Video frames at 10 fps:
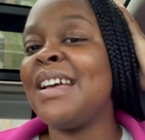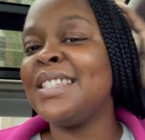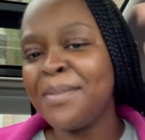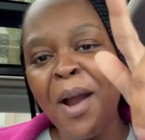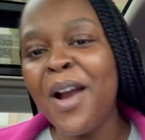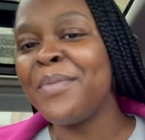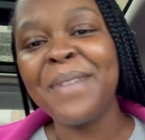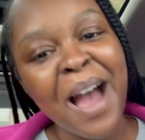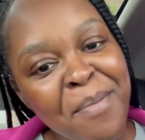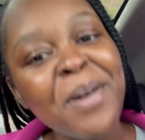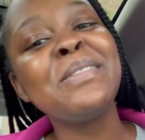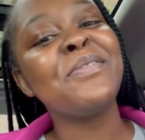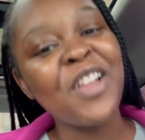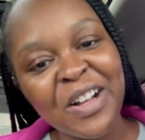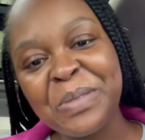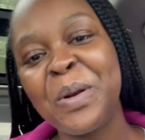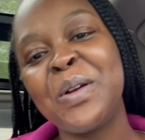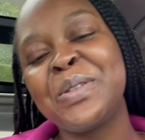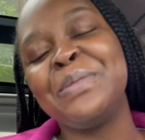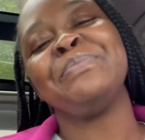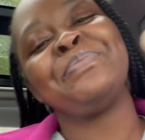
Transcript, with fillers: tomorrow. I'll post the vlog tomorrow too.